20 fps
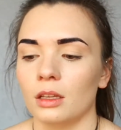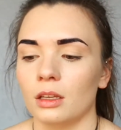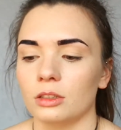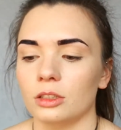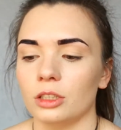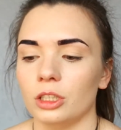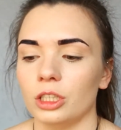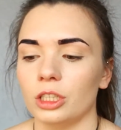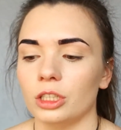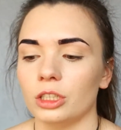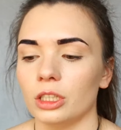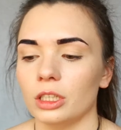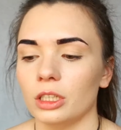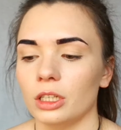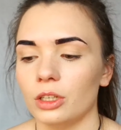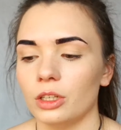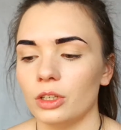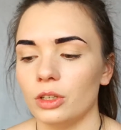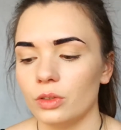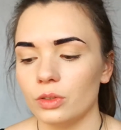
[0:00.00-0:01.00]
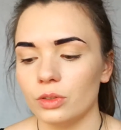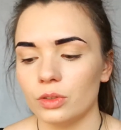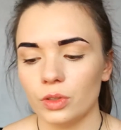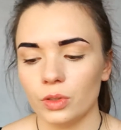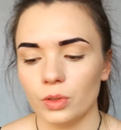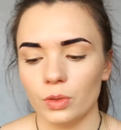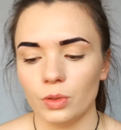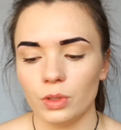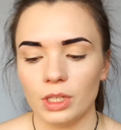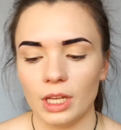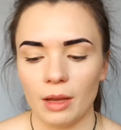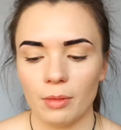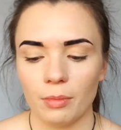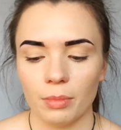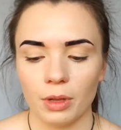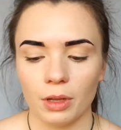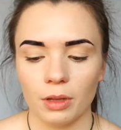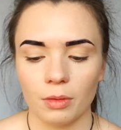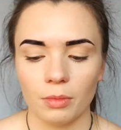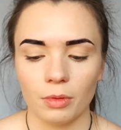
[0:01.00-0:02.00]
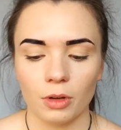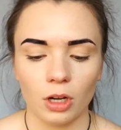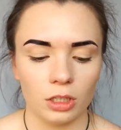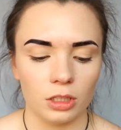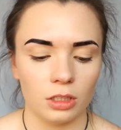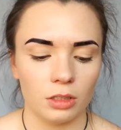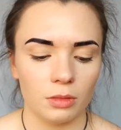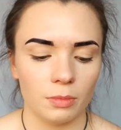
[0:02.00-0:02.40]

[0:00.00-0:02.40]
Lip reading: So you're just going to use 2 damp cotton